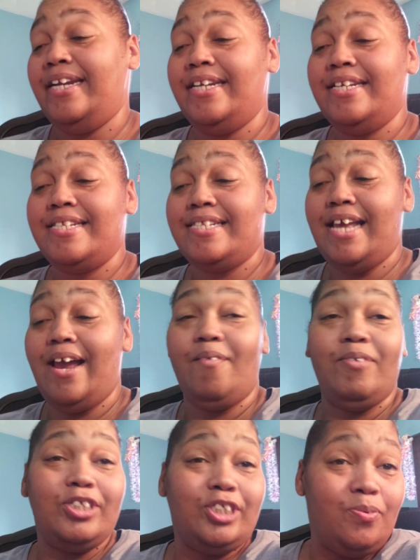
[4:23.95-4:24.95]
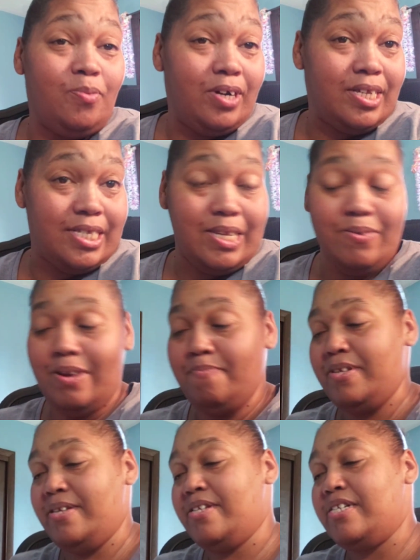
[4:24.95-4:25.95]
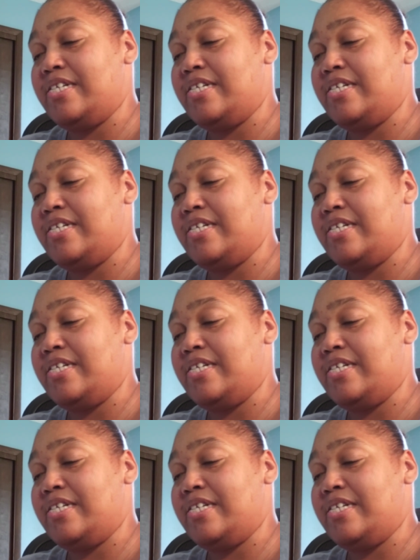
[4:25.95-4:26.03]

eating the sandwich. You want to see what I mean?